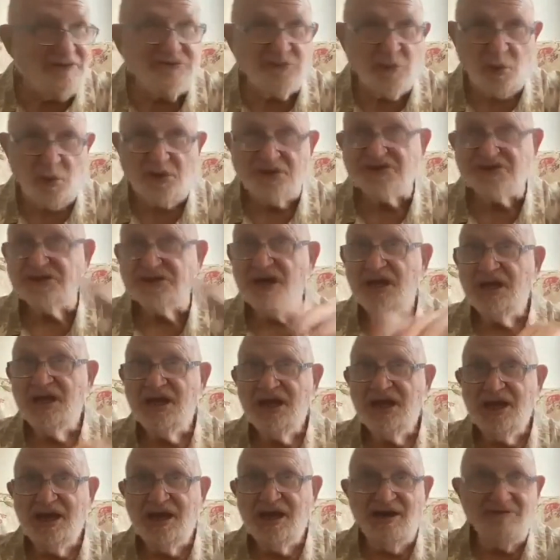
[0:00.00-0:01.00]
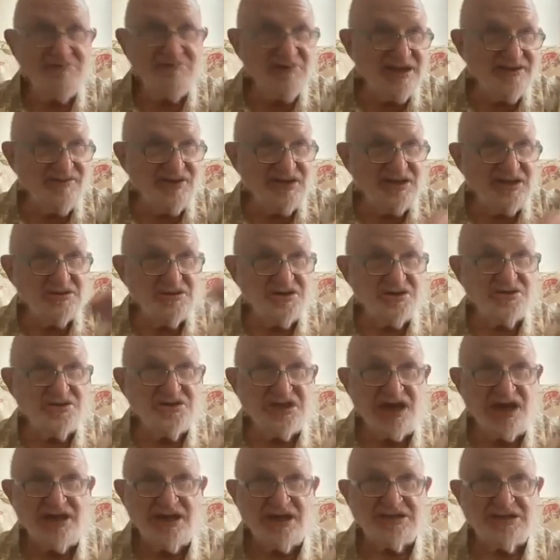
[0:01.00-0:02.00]
of course, of believing in
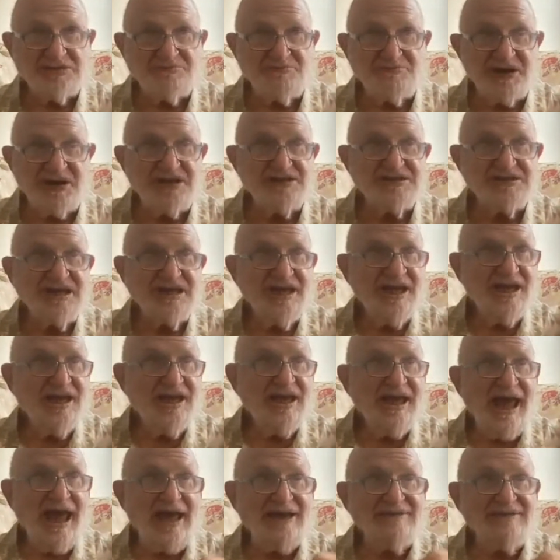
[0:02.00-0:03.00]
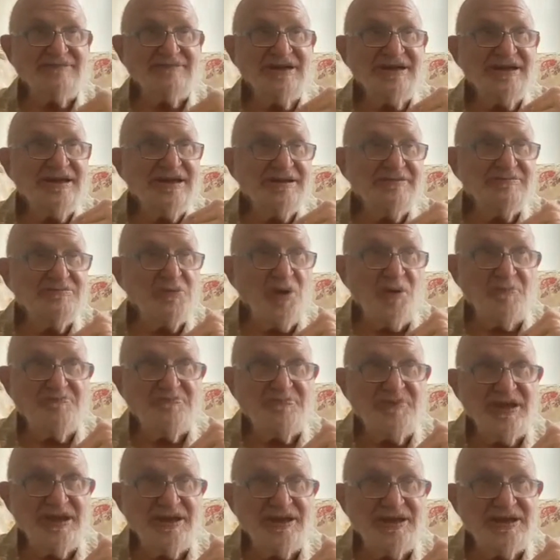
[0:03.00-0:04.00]
eugenics, but
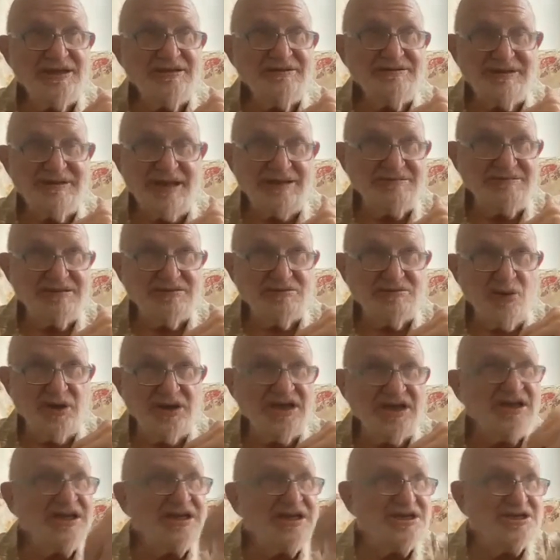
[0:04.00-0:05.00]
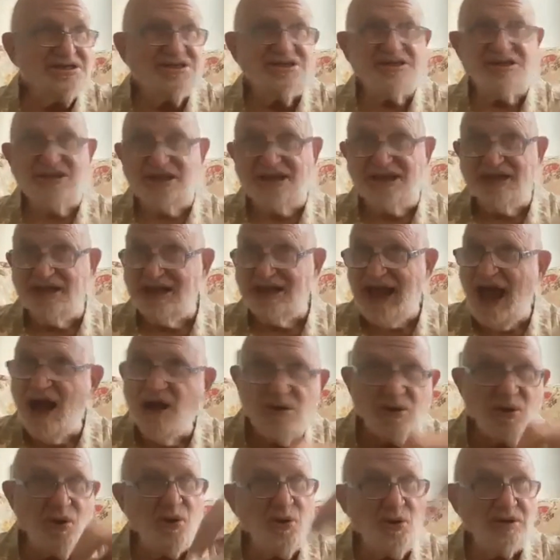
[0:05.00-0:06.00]
they thought idiocy and
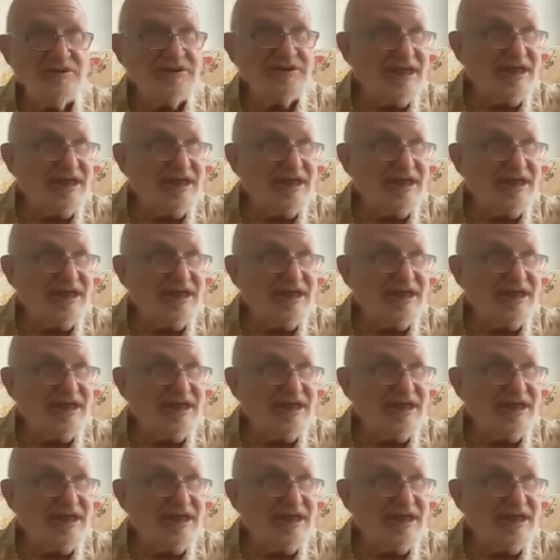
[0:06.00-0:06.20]
alcohol.